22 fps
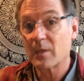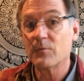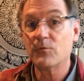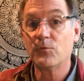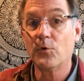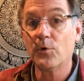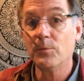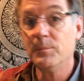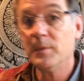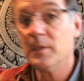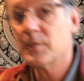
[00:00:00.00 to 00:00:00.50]

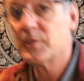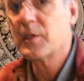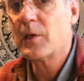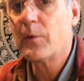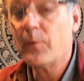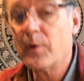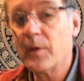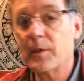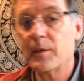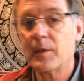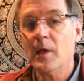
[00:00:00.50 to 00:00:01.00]
4 beats. I
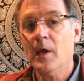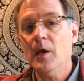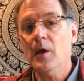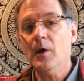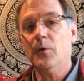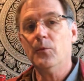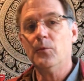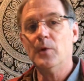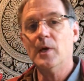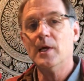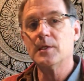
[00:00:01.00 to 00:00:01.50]
went
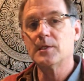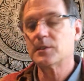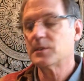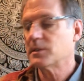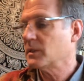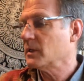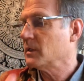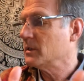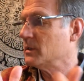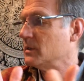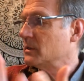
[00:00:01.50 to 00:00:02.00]

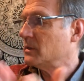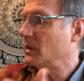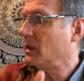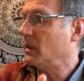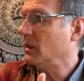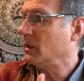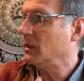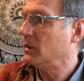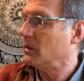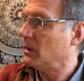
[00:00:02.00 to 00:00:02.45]
rest, ta,